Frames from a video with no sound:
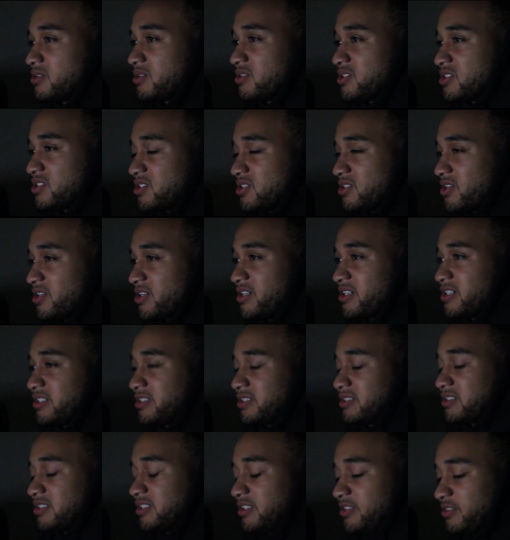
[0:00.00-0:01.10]
Start
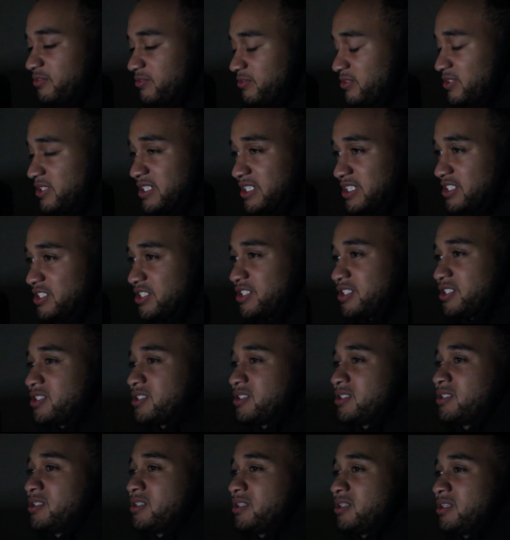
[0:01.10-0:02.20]
and finish.
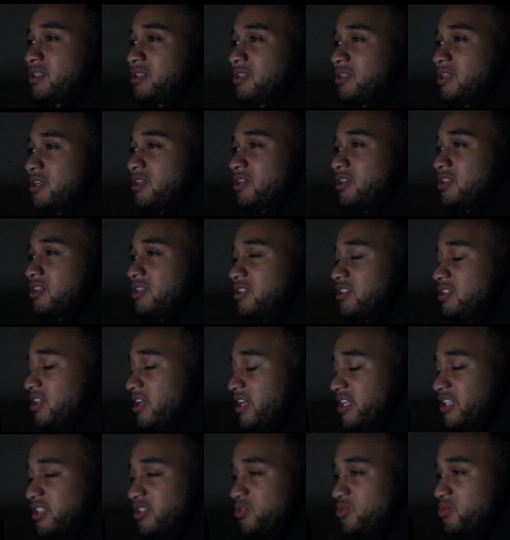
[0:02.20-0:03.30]

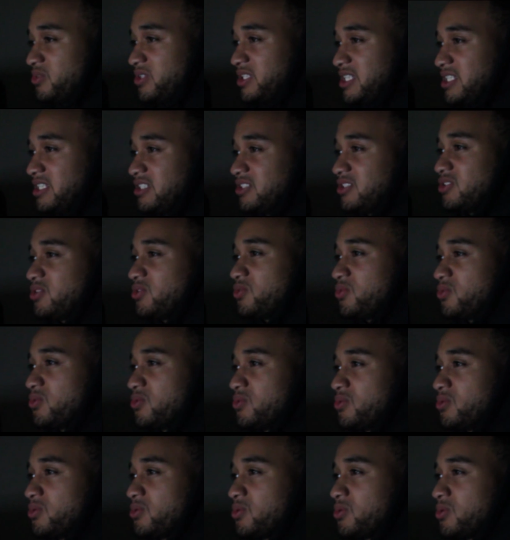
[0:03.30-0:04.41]
Like, you need
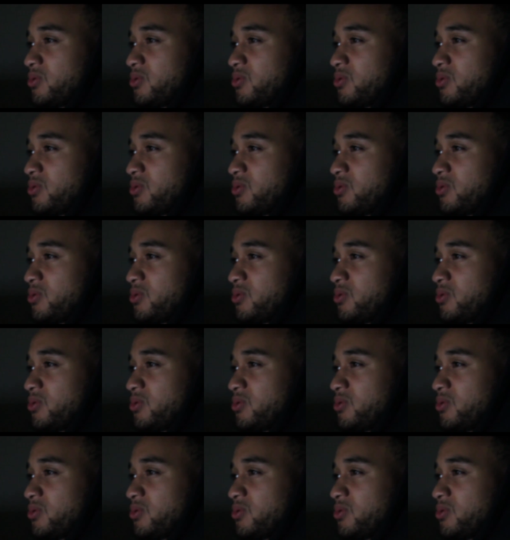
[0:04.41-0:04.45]
to